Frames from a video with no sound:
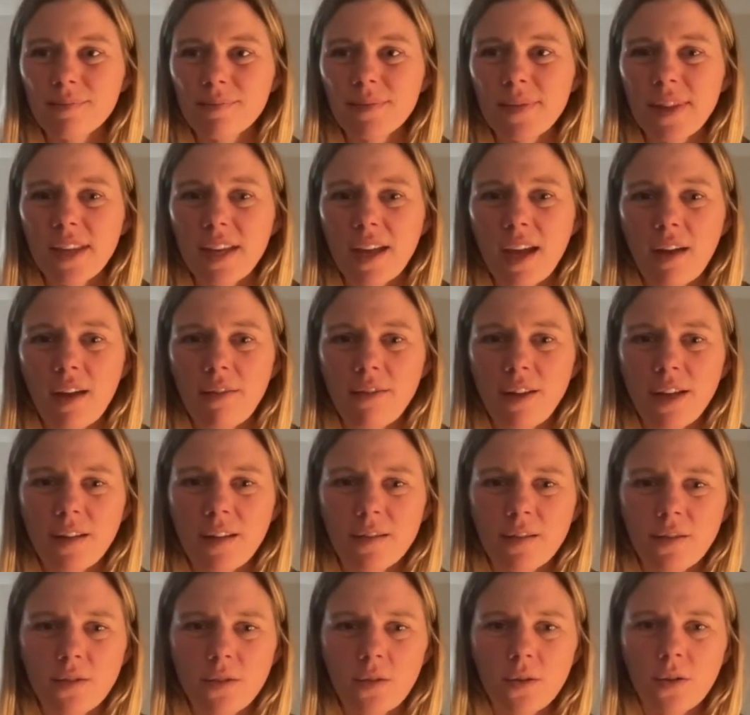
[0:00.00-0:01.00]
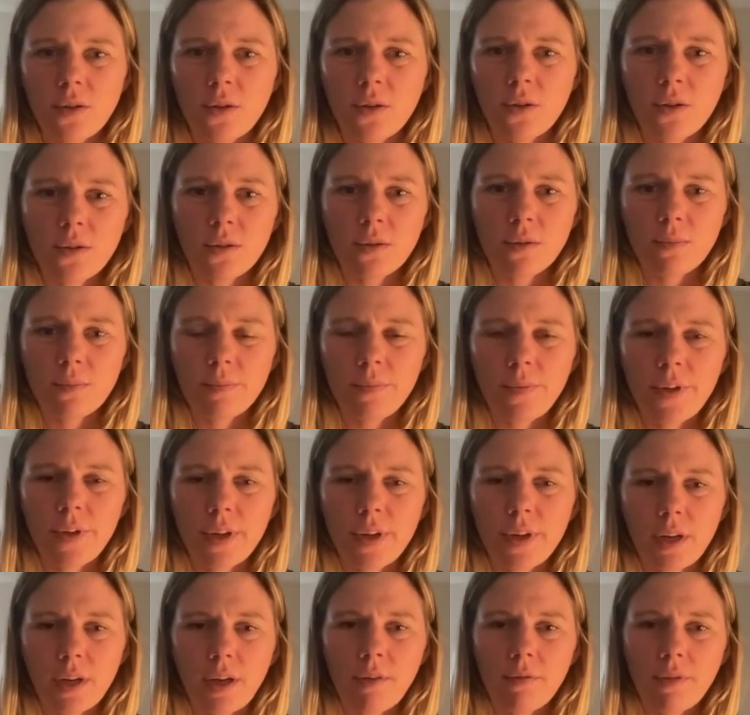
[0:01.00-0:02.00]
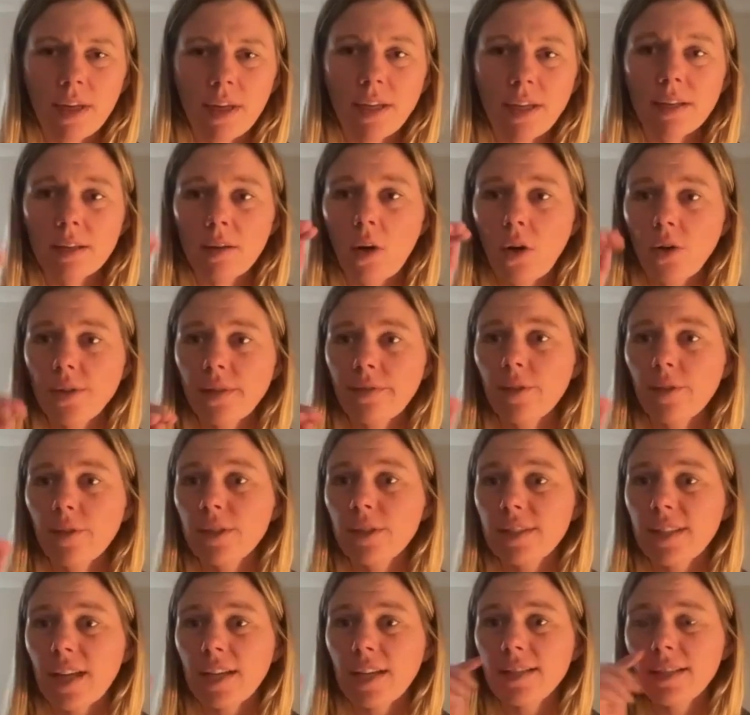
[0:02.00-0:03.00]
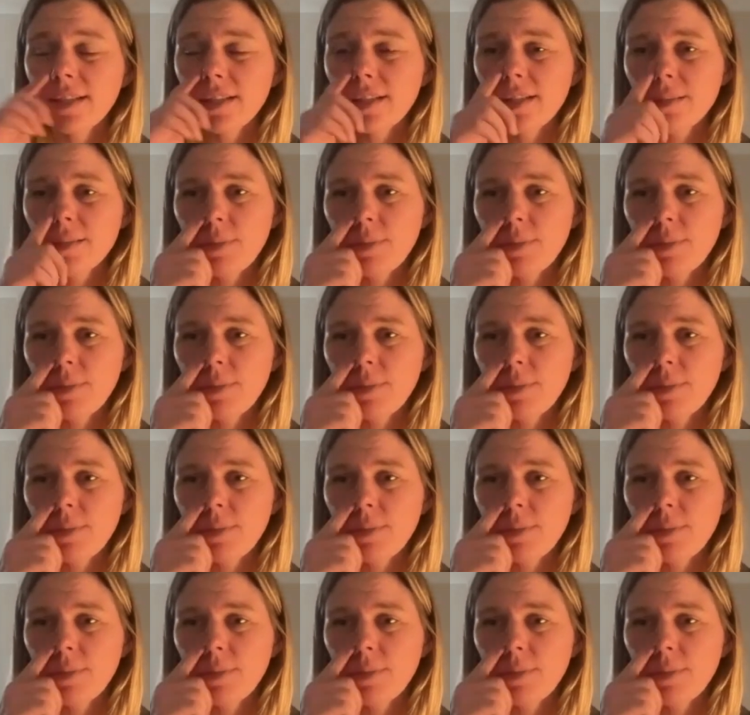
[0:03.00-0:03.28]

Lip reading: They have like they have like all different sizes,